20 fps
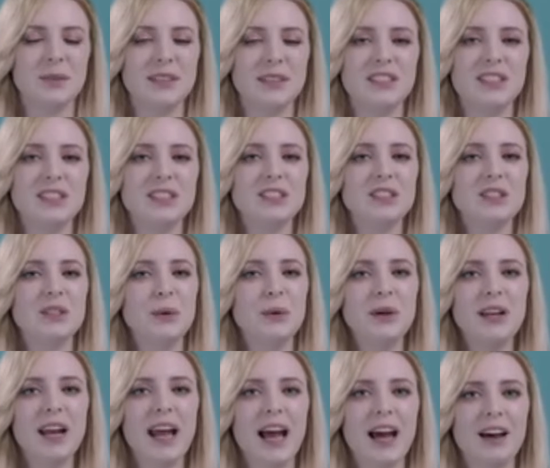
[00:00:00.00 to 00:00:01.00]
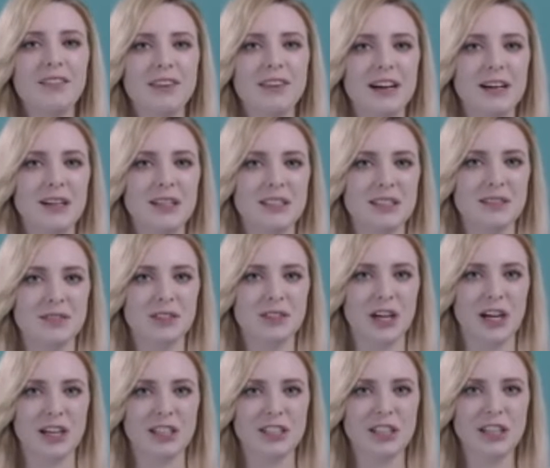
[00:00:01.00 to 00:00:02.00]
With just 2.5 hours of
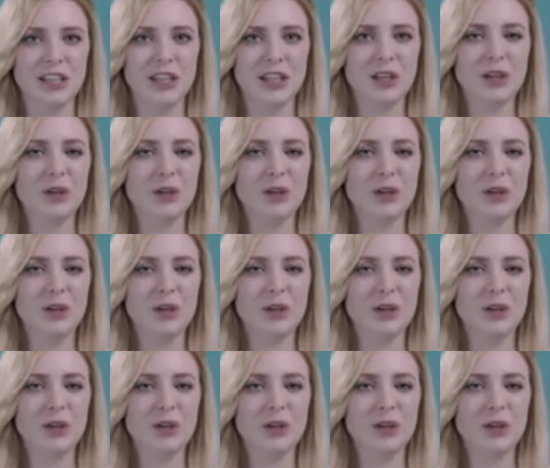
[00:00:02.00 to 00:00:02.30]
charging,